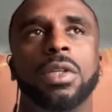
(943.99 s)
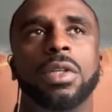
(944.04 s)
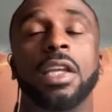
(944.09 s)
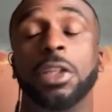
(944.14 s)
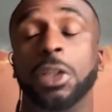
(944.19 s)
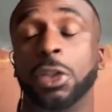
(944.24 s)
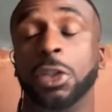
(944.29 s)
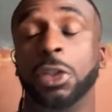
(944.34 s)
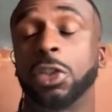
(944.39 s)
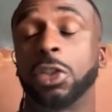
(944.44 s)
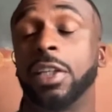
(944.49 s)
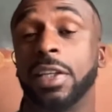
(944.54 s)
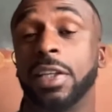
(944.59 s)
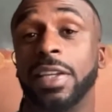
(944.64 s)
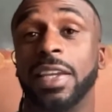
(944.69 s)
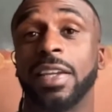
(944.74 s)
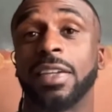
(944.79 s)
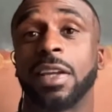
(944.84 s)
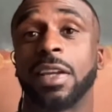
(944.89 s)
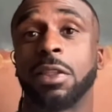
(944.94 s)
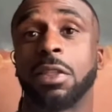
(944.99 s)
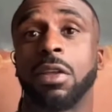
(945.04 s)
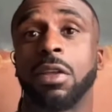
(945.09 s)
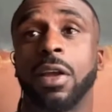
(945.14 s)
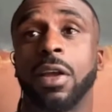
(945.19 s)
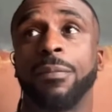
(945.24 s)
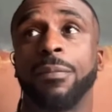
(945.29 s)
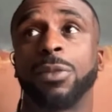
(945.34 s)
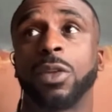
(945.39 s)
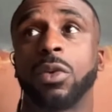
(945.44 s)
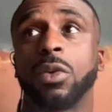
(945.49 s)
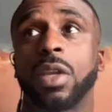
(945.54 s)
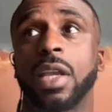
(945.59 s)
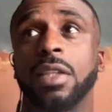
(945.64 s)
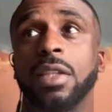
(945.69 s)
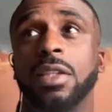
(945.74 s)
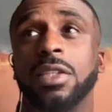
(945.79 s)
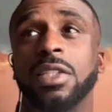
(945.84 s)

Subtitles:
initially, again, I thought, okay,